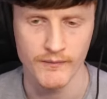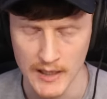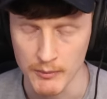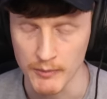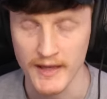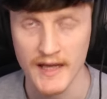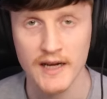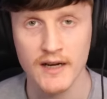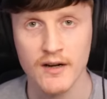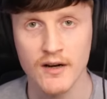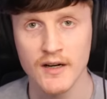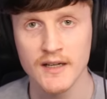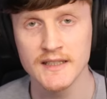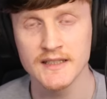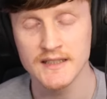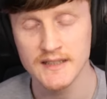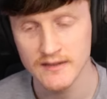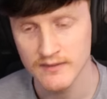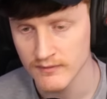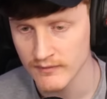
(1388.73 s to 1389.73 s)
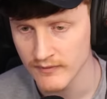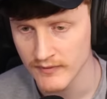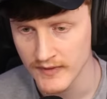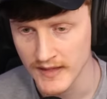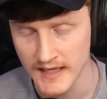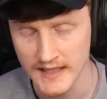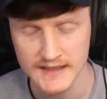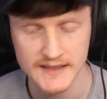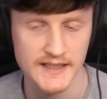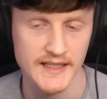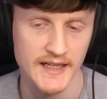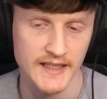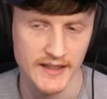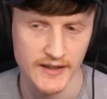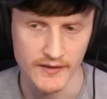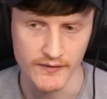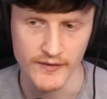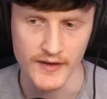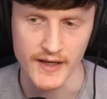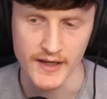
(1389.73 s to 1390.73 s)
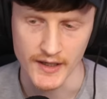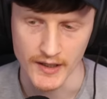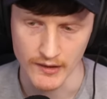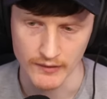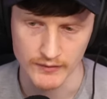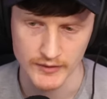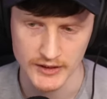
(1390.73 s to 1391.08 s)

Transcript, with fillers: And with that, guys, that is the end of the video.